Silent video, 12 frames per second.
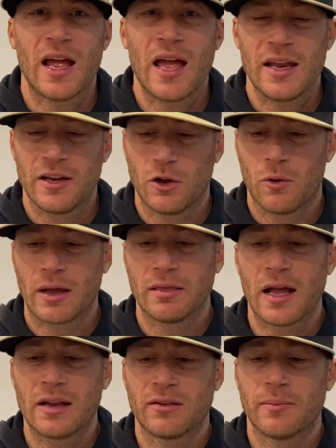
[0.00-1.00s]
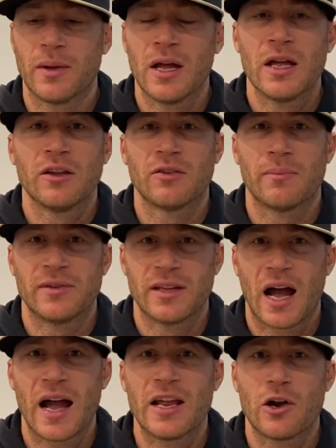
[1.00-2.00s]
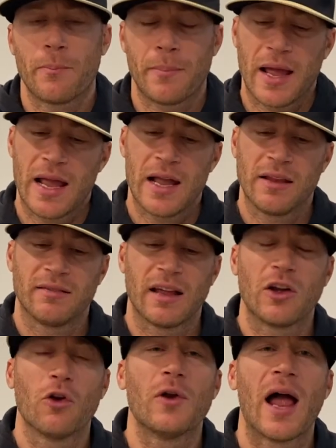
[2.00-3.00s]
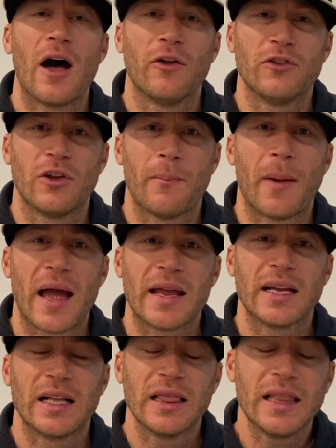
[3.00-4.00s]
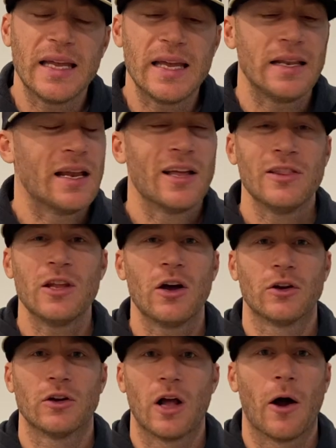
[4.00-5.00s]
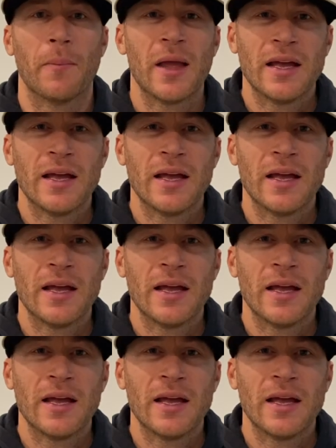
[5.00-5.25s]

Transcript: hey, you know, I'd like some some tighter pants that go down to my cleat. No, no, no.